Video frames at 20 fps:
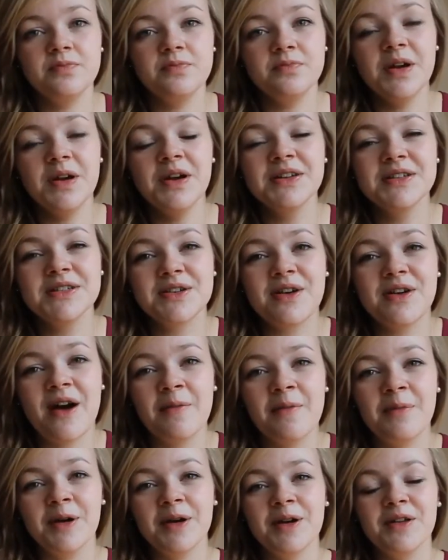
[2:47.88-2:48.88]

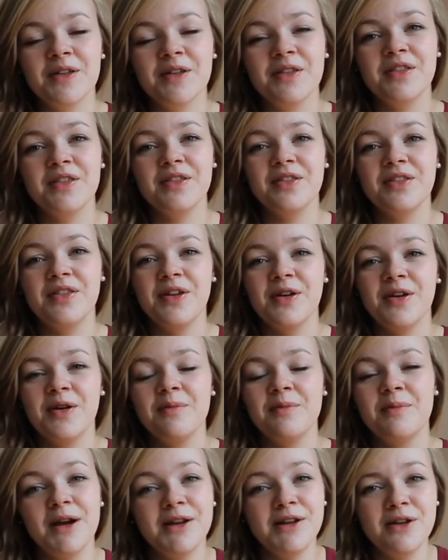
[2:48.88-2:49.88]
scrapbook the
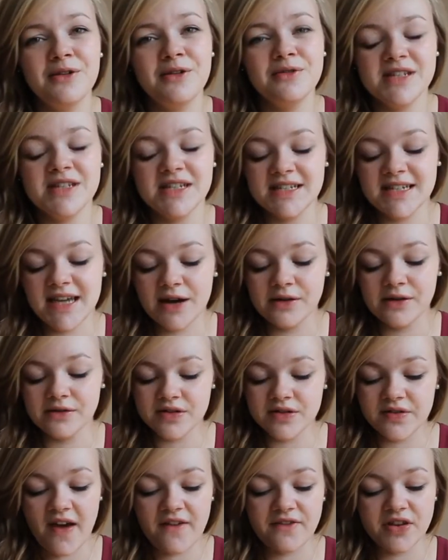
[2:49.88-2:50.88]
minute details
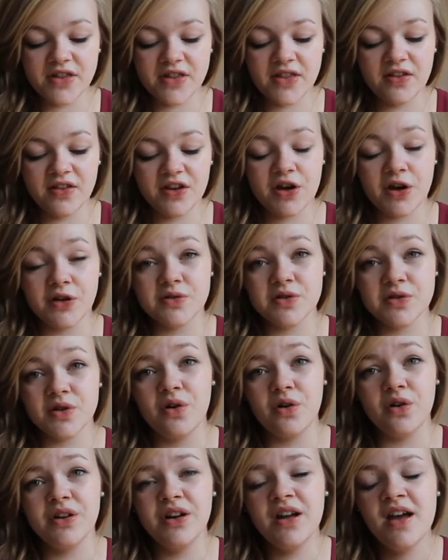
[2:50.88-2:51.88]
of everything that goes
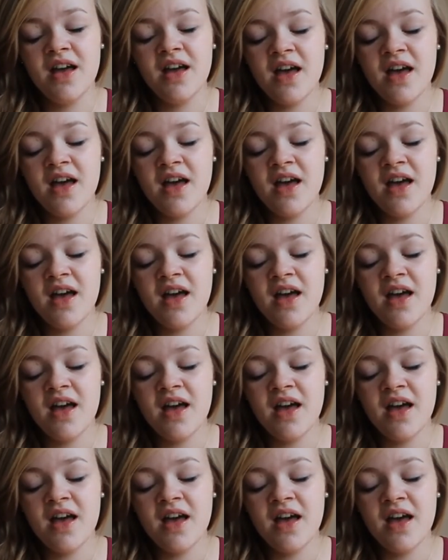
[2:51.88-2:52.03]
on.